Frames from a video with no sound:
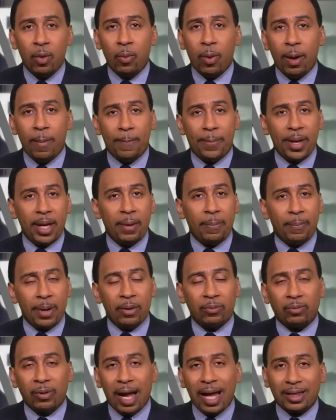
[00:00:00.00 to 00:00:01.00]
when Big
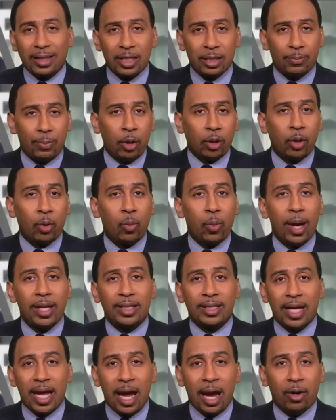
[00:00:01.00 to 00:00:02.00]
Ben Roethlisberger
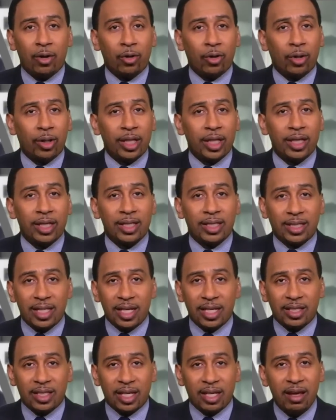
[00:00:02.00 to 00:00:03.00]
went down early in the
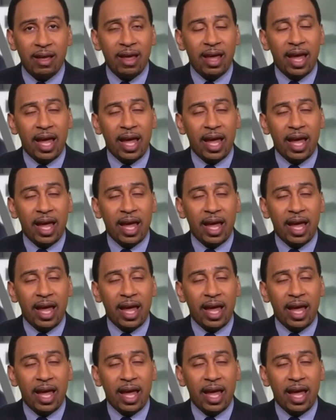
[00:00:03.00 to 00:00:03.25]
season.